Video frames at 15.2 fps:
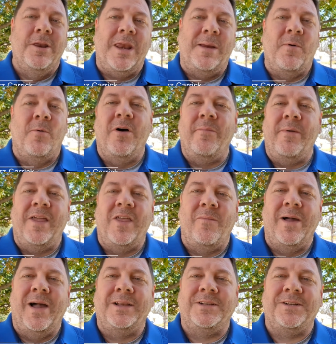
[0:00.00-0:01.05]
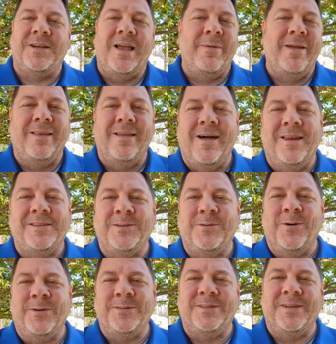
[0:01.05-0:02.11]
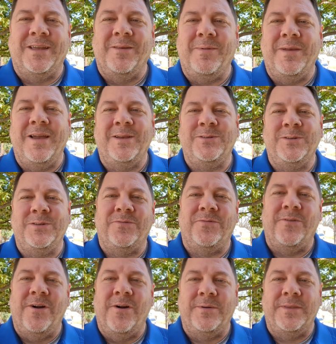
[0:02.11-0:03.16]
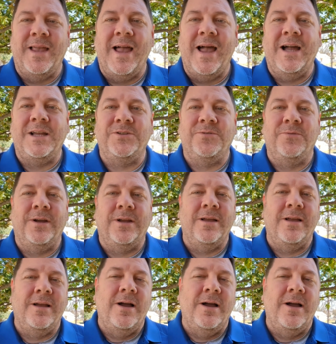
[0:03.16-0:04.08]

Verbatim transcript: Number one man of the match. I mean, honestly, who else is it going to be? Jesus Ferreira with the hat trick.